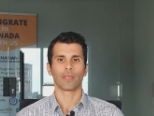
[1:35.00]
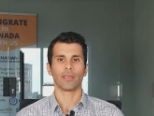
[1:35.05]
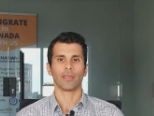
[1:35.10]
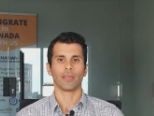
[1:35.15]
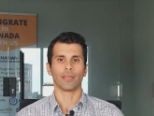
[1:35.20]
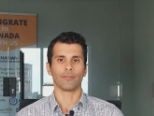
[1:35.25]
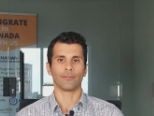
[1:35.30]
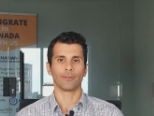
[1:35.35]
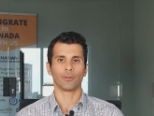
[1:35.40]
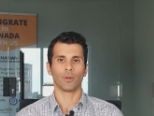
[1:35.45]

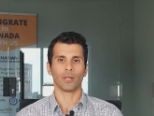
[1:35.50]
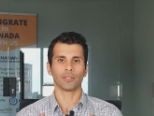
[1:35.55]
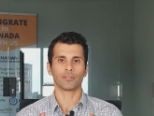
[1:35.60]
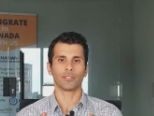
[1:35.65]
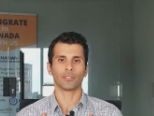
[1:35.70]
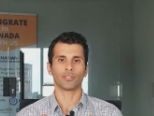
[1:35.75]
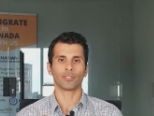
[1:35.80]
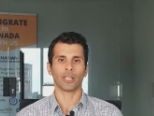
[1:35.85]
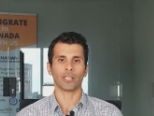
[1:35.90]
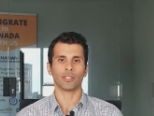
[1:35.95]
If you want
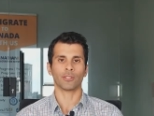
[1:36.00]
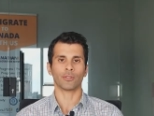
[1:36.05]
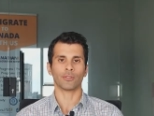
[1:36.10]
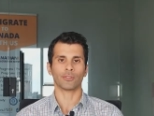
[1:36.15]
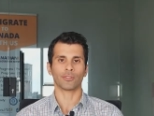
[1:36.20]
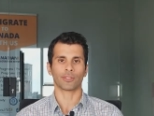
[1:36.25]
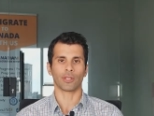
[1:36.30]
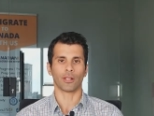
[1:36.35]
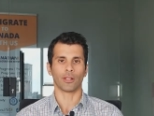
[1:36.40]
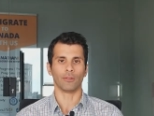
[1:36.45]
to check
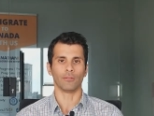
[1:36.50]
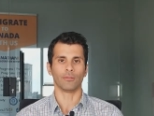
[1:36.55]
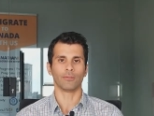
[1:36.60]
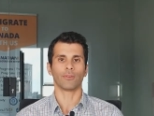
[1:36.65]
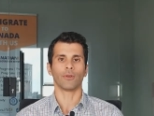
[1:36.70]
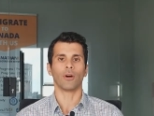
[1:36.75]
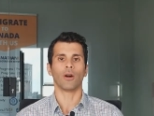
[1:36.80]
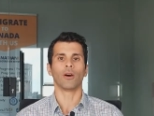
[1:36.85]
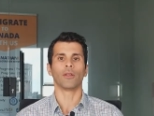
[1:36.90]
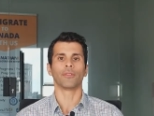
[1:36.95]
yourself,
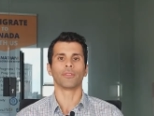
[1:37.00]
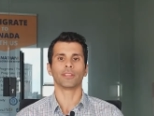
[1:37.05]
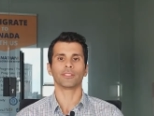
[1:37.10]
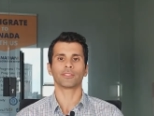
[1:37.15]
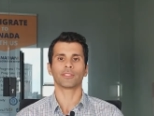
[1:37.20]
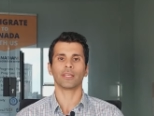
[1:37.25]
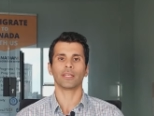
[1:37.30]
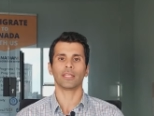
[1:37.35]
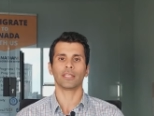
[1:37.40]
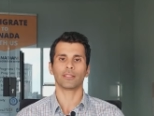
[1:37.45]
on
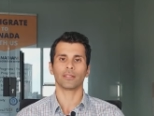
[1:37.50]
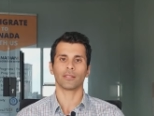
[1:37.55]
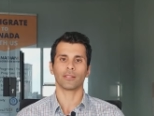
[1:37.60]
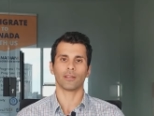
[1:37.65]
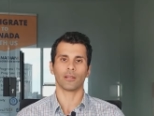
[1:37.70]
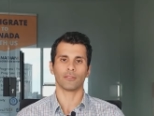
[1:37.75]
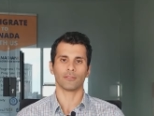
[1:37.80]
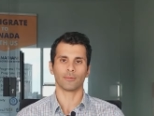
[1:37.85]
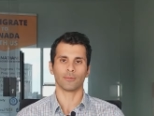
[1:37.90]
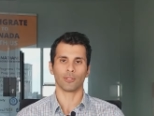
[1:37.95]
this Canadian
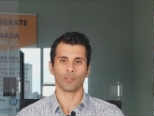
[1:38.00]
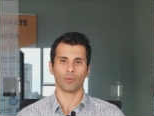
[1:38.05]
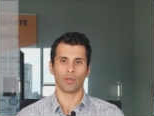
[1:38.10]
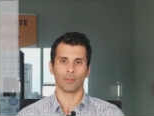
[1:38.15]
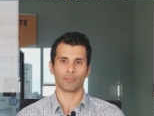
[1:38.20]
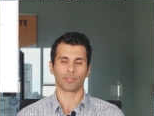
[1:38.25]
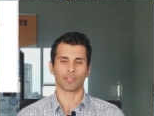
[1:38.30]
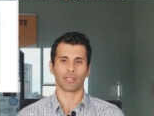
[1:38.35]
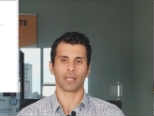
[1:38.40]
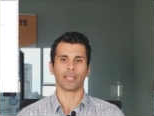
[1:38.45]
government
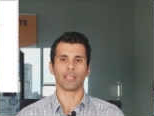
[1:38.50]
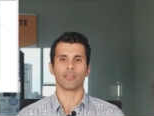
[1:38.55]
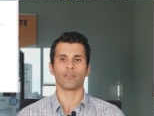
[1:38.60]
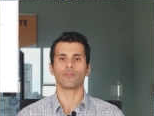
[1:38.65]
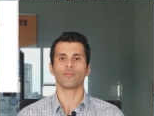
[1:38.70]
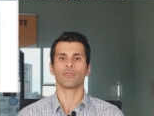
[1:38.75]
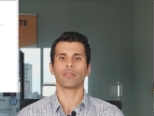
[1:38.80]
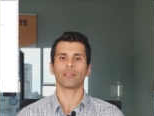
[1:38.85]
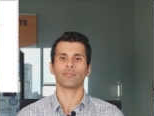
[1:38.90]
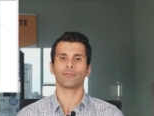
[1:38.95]
website,
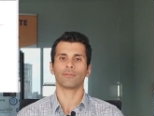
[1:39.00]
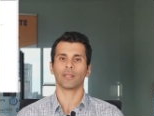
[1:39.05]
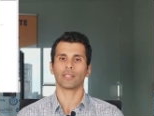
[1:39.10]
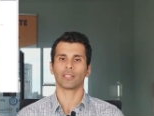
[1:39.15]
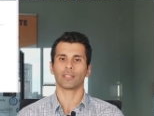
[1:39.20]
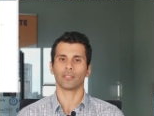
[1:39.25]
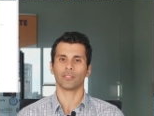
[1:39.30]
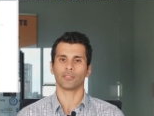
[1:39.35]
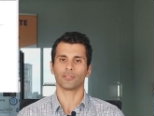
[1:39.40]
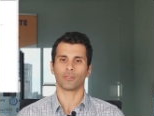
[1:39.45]
you can
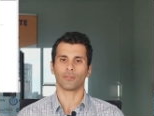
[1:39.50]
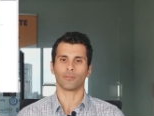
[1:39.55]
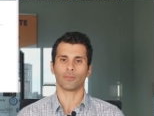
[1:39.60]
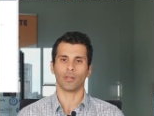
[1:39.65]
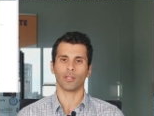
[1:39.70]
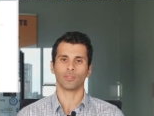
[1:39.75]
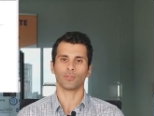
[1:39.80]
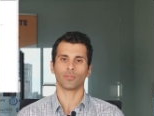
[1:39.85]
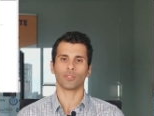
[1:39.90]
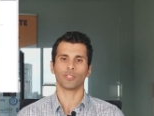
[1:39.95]
find a list of
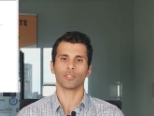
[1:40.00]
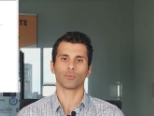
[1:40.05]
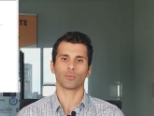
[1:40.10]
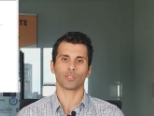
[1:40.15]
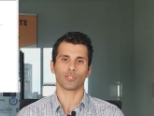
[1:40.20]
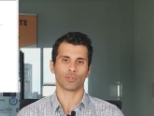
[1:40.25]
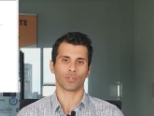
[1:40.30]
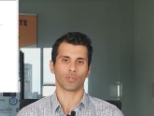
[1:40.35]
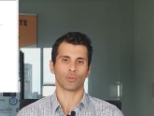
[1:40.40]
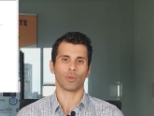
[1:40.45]
countries
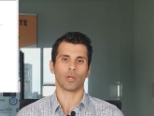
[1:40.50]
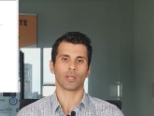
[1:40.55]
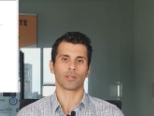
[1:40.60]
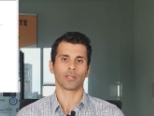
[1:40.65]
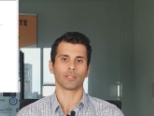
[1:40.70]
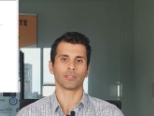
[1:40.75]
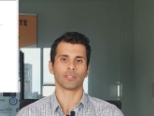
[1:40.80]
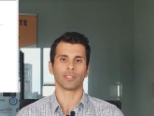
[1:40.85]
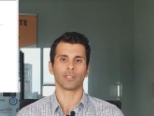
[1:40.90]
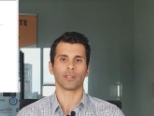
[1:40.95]
which require
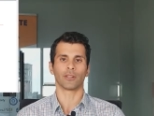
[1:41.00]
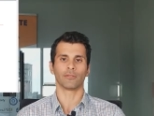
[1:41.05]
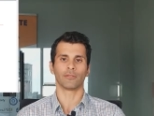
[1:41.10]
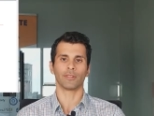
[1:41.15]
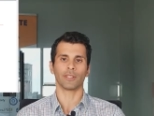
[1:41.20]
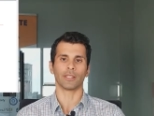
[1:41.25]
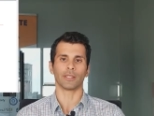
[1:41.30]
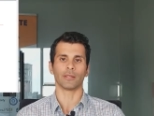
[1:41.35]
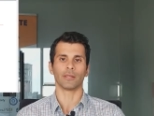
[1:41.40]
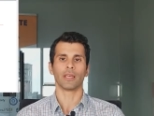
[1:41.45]
a
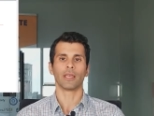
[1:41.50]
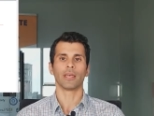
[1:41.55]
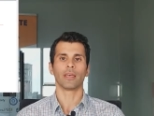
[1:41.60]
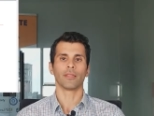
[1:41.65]
TRV.